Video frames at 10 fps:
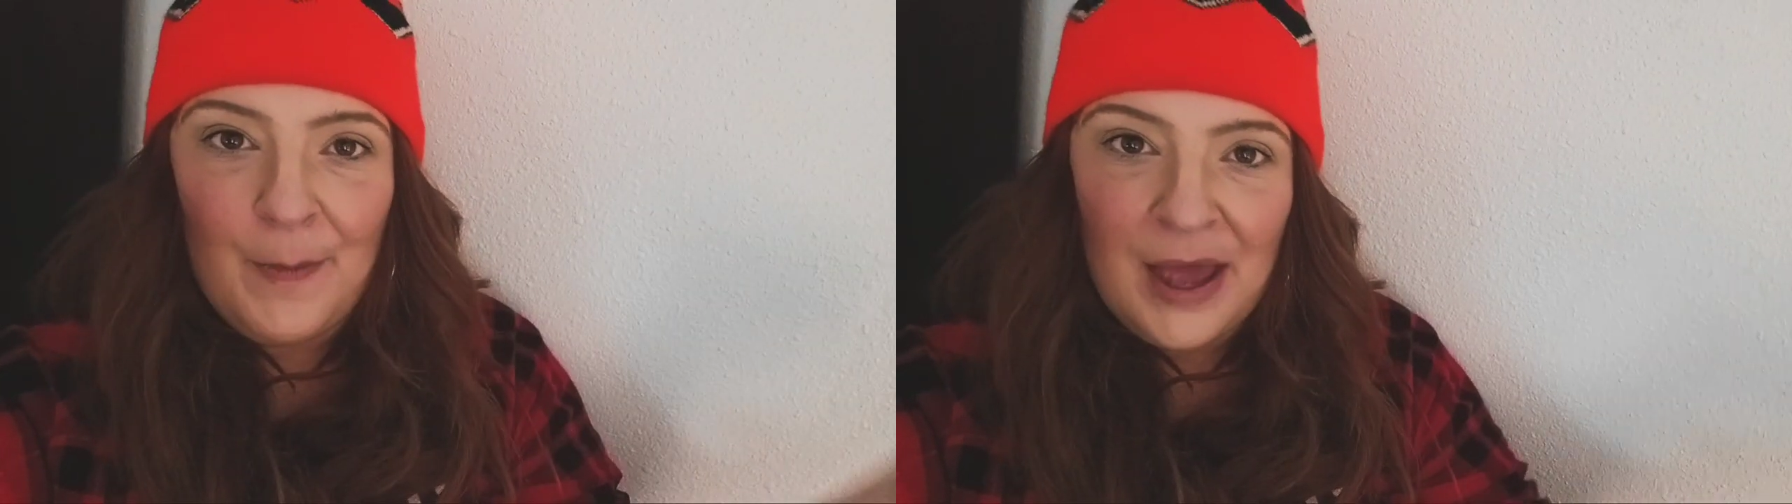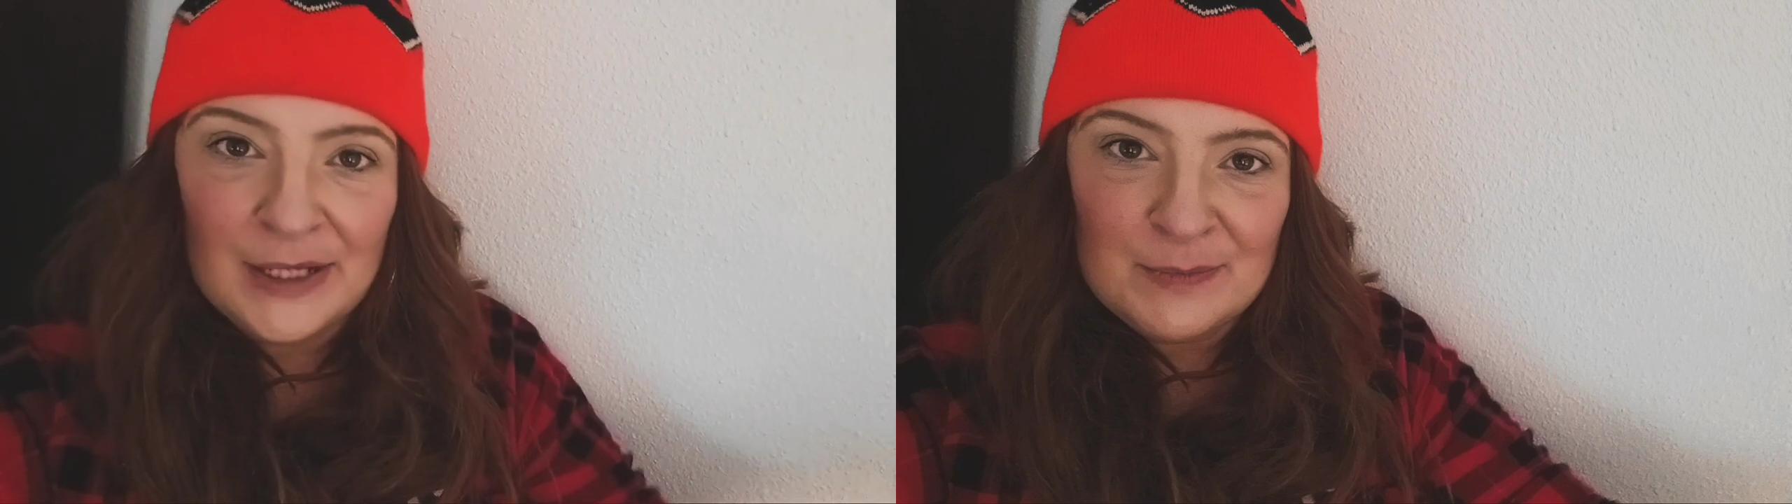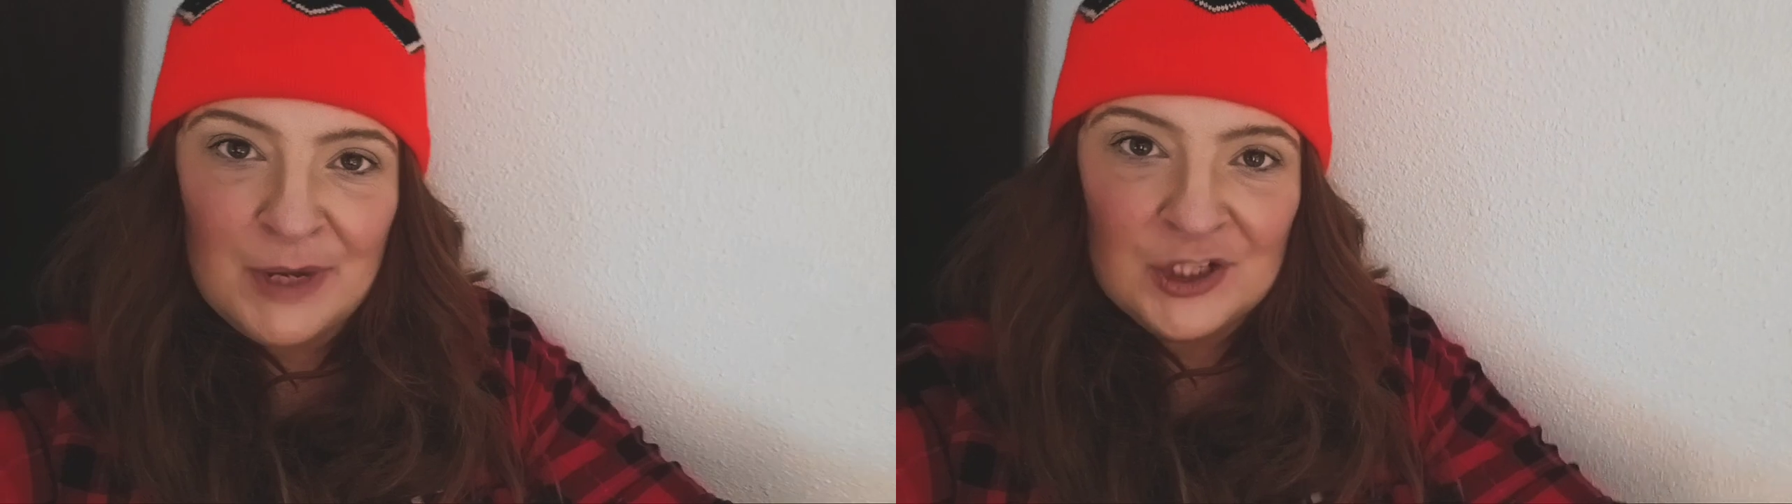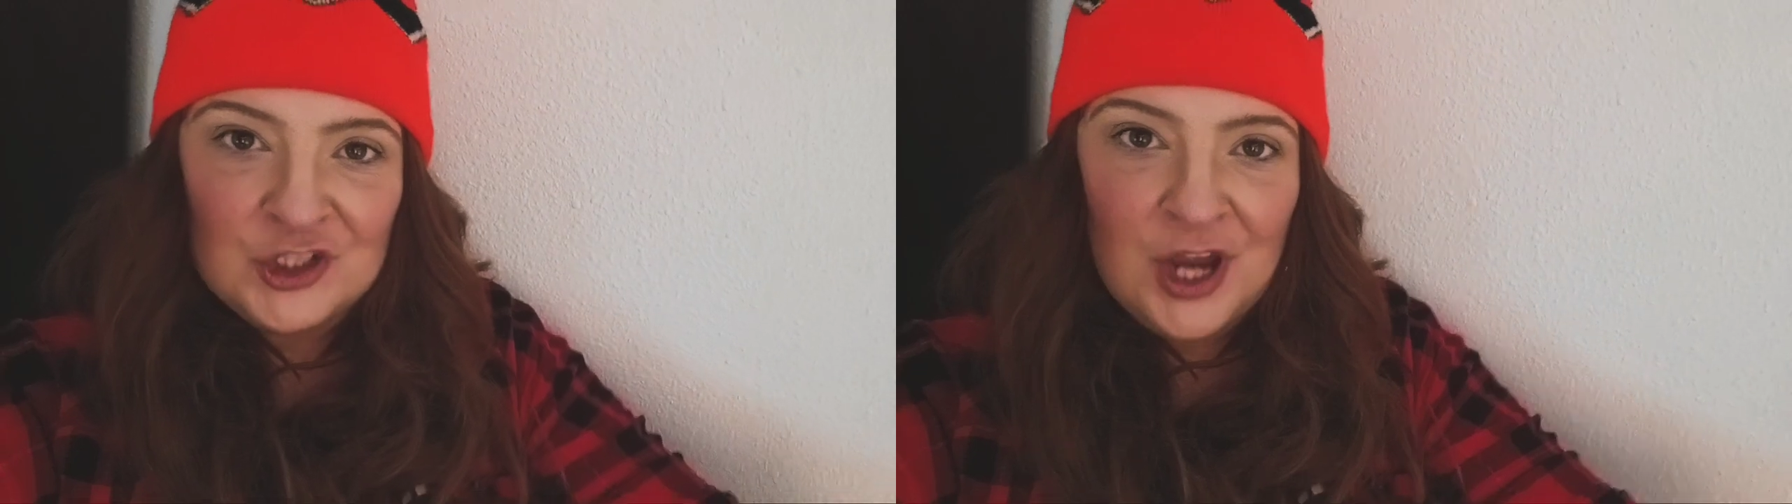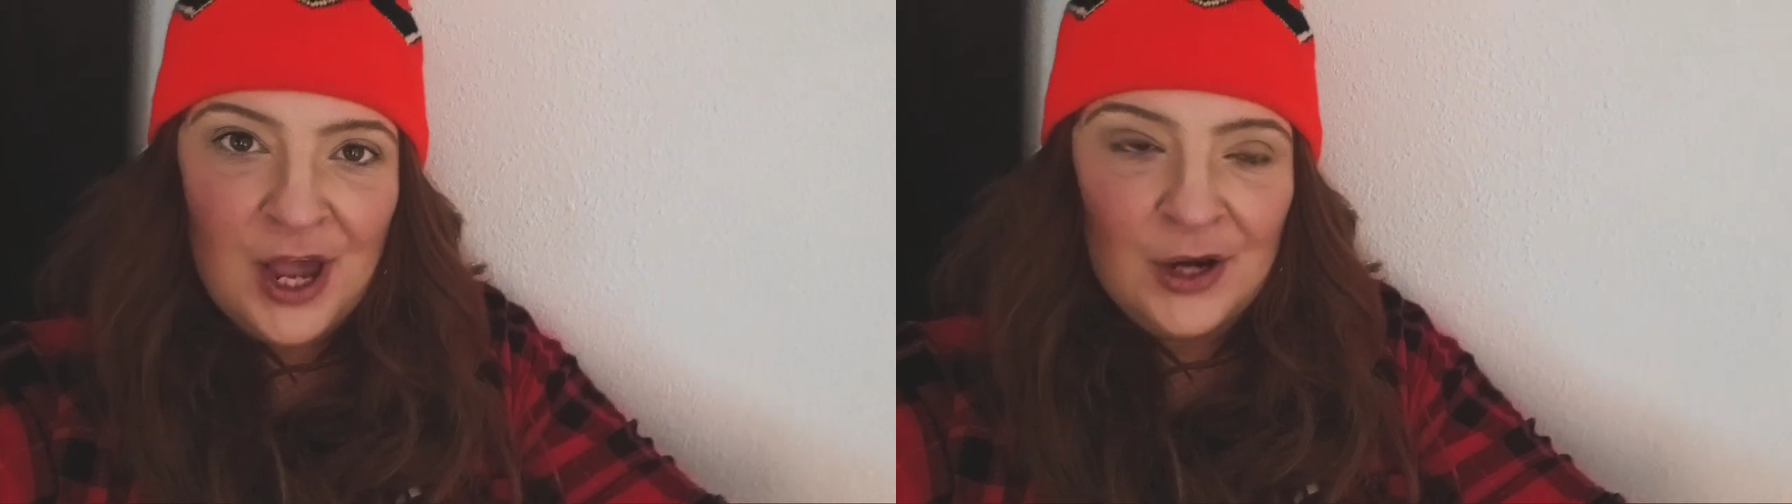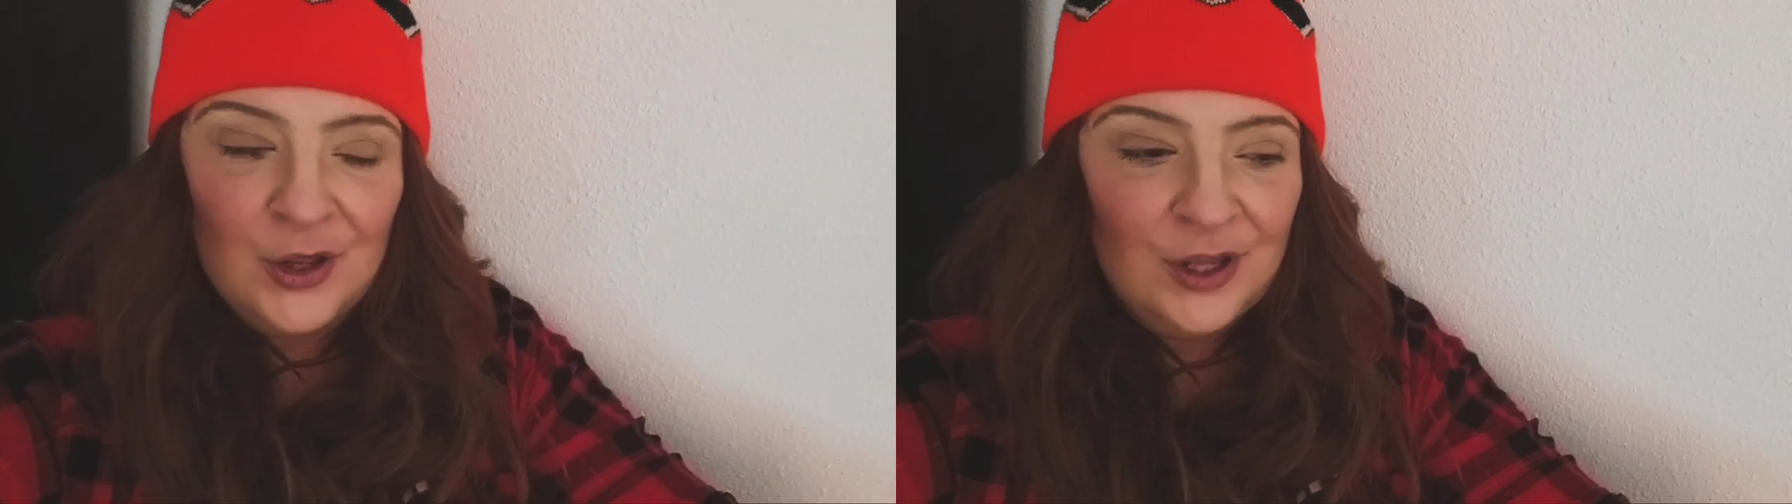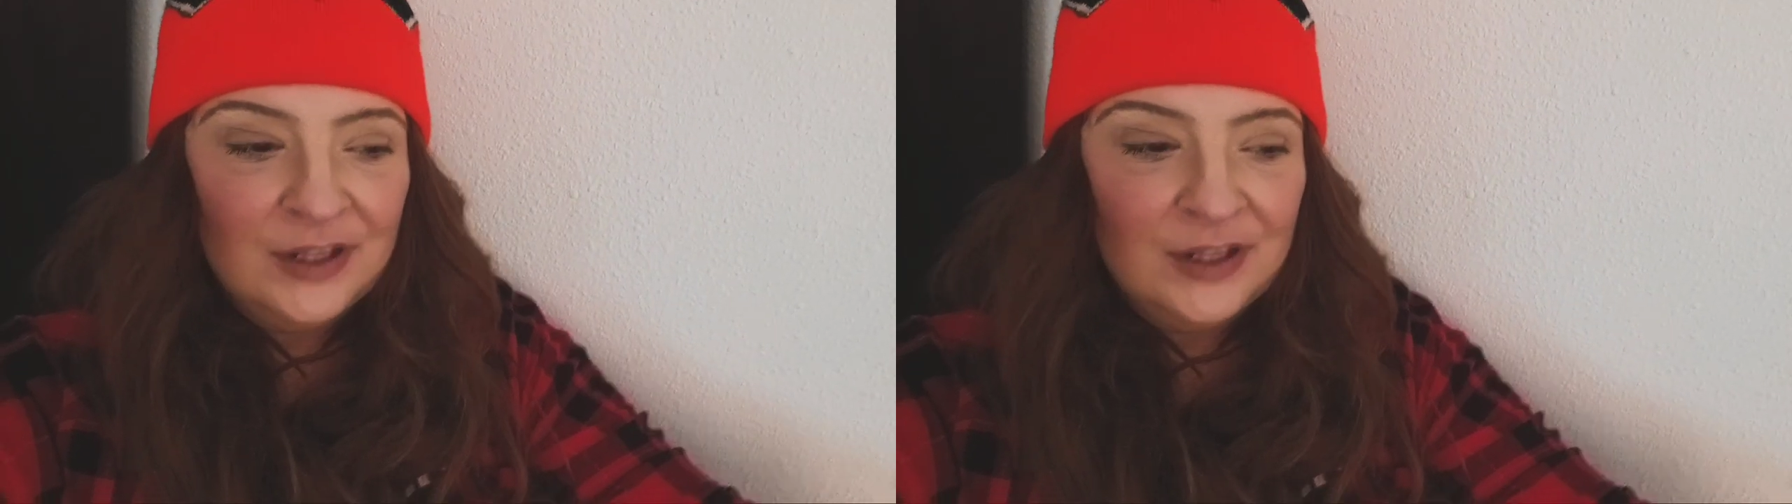back to my channel.